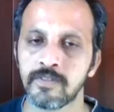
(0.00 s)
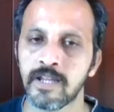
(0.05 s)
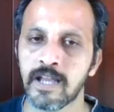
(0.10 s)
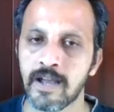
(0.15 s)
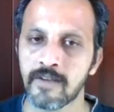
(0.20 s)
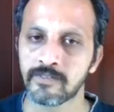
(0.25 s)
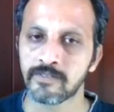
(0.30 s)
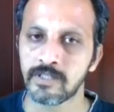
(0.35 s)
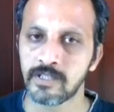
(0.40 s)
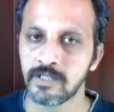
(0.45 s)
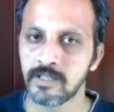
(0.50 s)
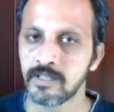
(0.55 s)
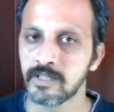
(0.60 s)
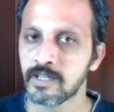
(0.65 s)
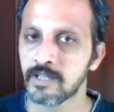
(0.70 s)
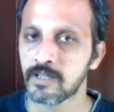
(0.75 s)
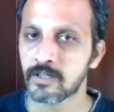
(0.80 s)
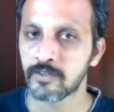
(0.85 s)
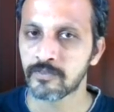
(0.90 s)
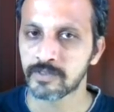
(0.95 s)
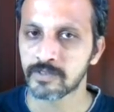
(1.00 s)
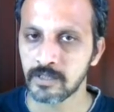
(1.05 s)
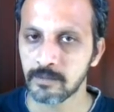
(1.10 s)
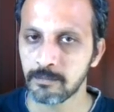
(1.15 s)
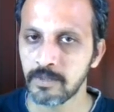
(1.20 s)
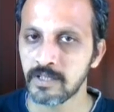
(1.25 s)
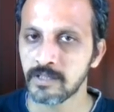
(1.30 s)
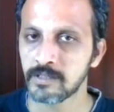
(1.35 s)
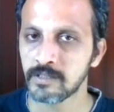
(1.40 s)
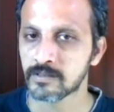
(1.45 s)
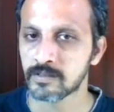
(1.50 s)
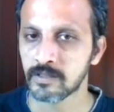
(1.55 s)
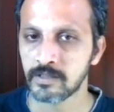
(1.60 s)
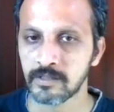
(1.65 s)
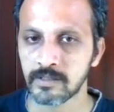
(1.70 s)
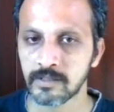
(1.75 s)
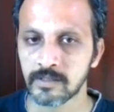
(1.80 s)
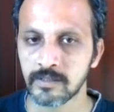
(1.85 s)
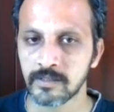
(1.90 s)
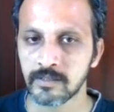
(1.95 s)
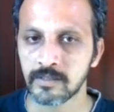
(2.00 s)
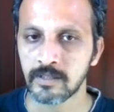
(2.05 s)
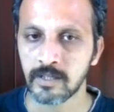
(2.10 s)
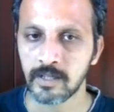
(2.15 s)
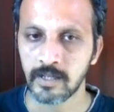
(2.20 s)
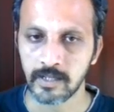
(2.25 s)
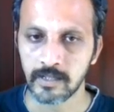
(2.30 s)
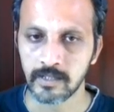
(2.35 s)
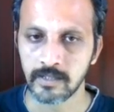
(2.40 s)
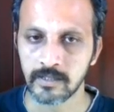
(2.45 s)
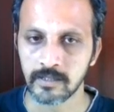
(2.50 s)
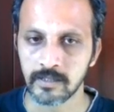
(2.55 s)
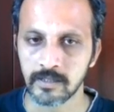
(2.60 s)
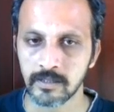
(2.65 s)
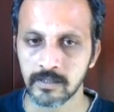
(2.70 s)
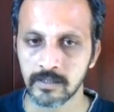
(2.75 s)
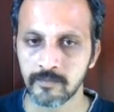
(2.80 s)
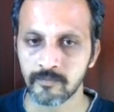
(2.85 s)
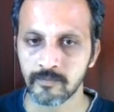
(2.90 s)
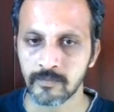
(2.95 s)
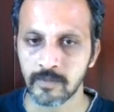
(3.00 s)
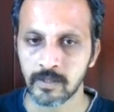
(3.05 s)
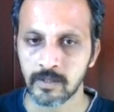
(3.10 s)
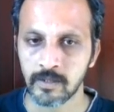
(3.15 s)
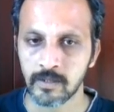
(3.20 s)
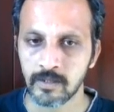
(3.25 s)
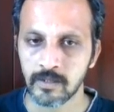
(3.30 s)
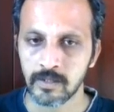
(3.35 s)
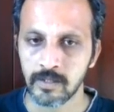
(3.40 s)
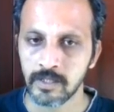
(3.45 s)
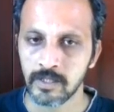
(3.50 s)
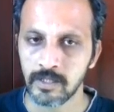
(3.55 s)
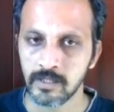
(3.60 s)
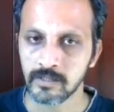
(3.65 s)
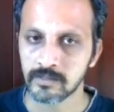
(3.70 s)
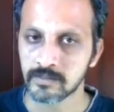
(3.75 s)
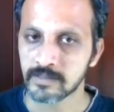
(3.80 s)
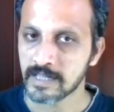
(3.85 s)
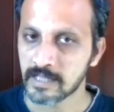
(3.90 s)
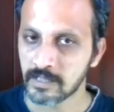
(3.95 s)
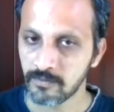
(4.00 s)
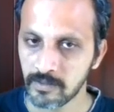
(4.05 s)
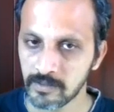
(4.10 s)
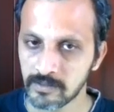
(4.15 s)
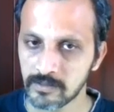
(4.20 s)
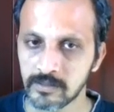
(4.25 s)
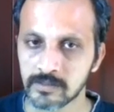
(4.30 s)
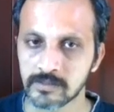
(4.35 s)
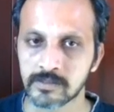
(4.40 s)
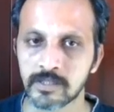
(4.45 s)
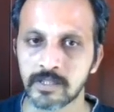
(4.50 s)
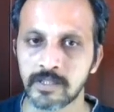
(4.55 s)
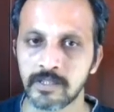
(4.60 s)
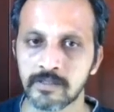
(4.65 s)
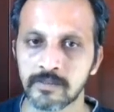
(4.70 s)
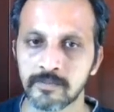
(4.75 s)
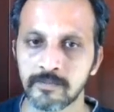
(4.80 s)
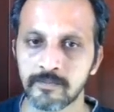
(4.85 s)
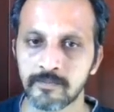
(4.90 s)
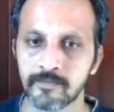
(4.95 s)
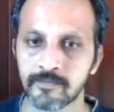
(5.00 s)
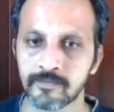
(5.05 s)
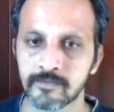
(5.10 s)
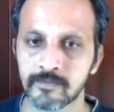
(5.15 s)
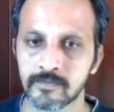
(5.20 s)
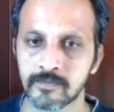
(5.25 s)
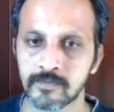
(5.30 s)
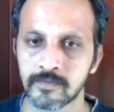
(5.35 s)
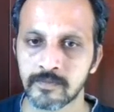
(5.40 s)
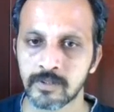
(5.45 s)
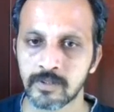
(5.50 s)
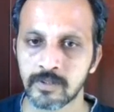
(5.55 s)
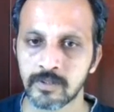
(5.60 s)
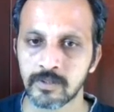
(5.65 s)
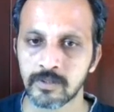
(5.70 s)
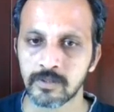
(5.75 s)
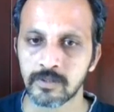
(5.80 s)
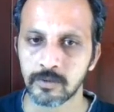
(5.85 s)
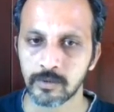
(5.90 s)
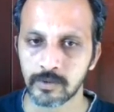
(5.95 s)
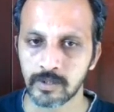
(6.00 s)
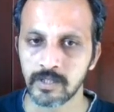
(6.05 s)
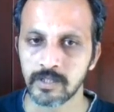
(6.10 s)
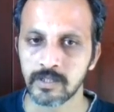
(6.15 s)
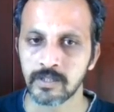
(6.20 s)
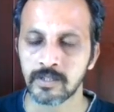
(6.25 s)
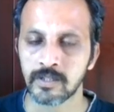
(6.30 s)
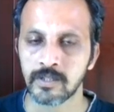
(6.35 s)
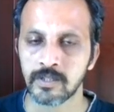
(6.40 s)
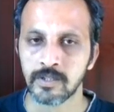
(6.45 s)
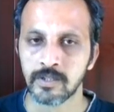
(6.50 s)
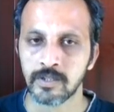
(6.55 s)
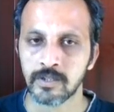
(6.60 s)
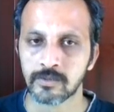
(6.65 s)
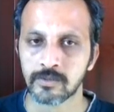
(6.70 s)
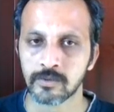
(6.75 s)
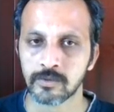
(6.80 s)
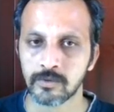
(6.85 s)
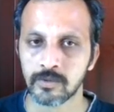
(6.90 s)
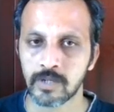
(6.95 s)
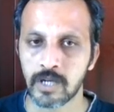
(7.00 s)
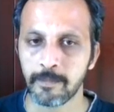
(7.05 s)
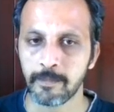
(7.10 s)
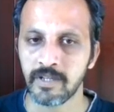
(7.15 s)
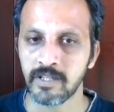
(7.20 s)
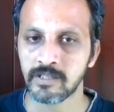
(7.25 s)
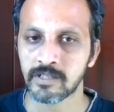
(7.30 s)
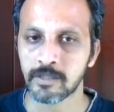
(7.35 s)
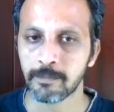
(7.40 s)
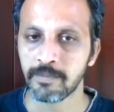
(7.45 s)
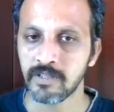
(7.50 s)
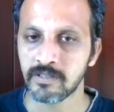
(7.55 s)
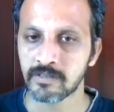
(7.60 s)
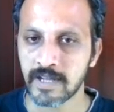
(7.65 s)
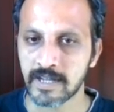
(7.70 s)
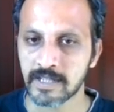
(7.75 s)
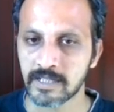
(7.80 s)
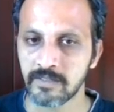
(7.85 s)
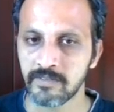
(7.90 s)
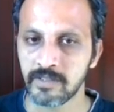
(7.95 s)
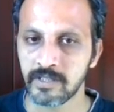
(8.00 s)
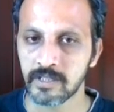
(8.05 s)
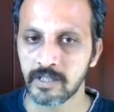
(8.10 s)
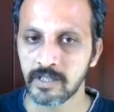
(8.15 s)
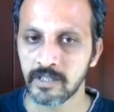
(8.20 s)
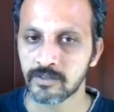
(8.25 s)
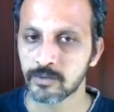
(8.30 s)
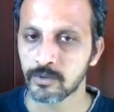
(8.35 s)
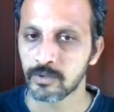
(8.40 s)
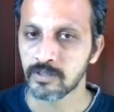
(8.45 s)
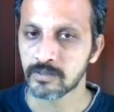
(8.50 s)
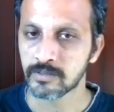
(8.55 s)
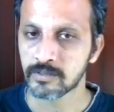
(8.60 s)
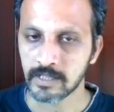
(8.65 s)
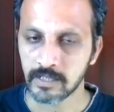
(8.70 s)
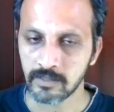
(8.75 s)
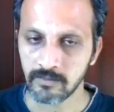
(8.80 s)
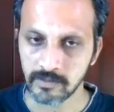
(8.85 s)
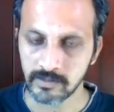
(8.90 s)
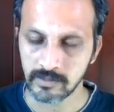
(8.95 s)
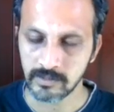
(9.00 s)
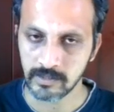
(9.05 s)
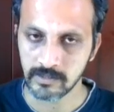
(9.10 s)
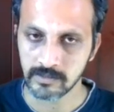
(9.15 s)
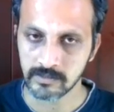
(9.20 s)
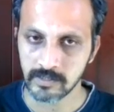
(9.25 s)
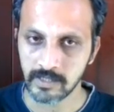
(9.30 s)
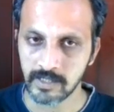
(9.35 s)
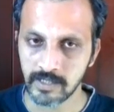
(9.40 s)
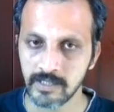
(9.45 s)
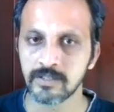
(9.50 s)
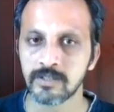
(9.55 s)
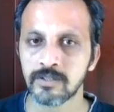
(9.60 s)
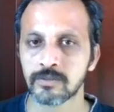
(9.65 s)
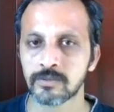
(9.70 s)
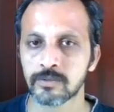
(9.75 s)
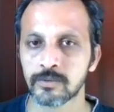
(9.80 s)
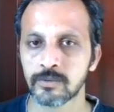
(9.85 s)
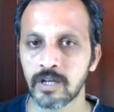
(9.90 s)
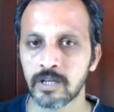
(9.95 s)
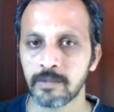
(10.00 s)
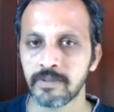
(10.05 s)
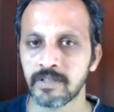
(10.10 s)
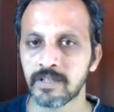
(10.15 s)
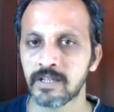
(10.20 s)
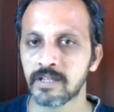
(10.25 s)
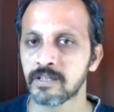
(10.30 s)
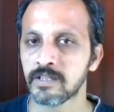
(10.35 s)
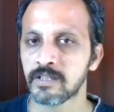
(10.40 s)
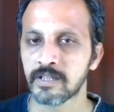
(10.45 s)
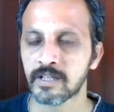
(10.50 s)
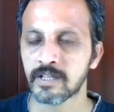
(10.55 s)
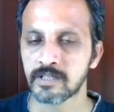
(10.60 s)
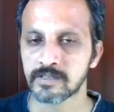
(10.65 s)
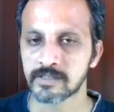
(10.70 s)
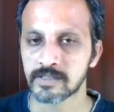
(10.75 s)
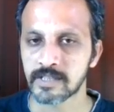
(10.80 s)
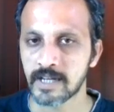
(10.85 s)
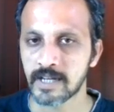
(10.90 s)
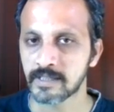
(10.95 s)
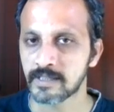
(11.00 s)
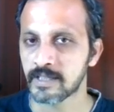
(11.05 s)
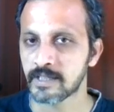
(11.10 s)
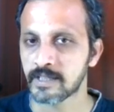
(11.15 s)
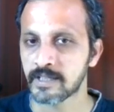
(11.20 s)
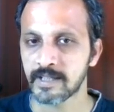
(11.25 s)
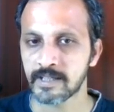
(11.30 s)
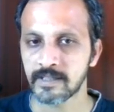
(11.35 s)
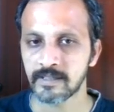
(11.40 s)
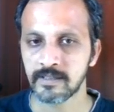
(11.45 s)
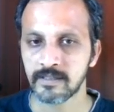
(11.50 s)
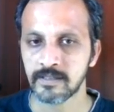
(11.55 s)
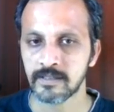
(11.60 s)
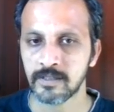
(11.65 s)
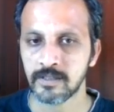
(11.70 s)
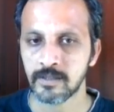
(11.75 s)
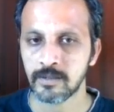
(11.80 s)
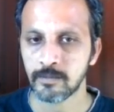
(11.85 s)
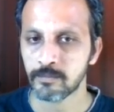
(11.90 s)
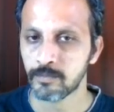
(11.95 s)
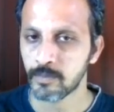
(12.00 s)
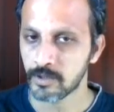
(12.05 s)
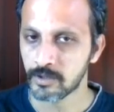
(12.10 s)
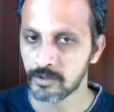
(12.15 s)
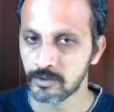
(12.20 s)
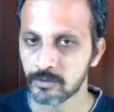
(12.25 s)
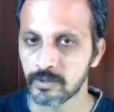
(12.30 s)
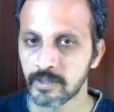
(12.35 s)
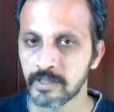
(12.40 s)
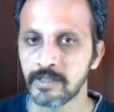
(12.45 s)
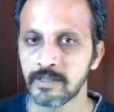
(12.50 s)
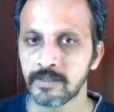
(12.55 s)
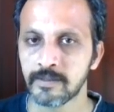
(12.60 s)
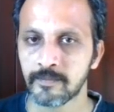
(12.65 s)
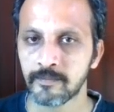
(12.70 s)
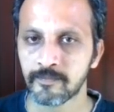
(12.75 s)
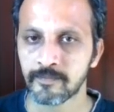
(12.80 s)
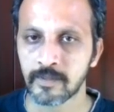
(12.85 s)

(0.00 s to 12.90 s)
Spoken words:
we have that indicator of king being the center, and he is sacrificing his knight. Okay, so I mean the piece activity, right? So he's sacrificing his knight. So I mean like he can start the attack, pawn into knight,